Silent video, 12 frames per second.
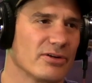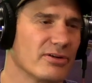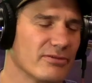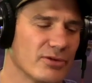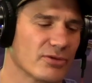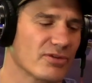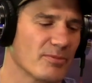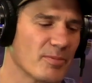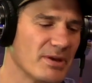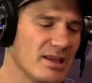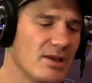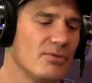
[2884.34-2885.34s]
or an interview or something,
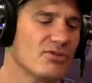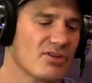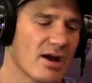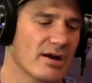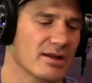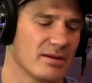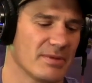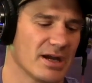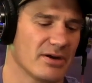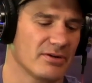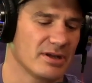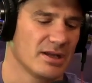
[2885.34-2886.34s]
but he was talking
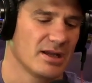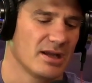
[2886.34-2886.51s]
about